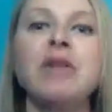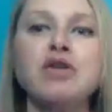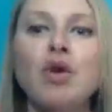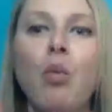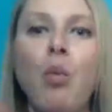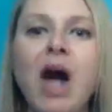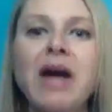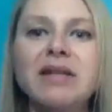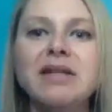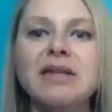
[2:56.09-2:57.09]
So why
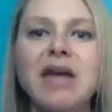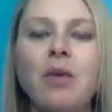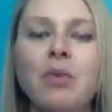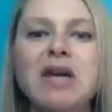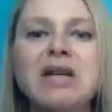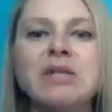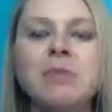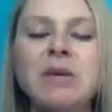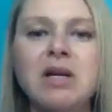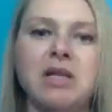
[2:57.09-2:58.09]
is it that we
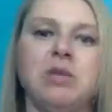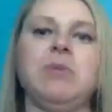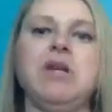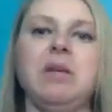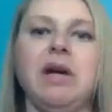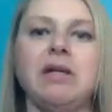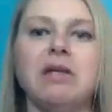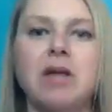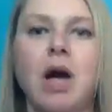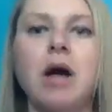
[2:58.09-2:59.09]
experience
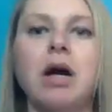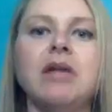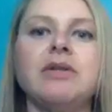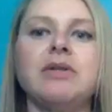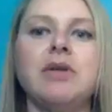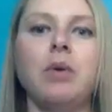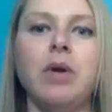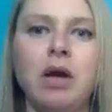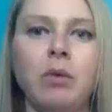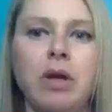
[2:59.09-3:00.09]
PMS? All right, so
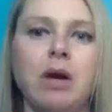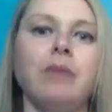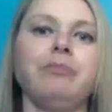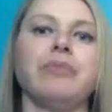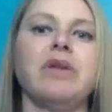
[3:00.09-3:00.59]
here we go.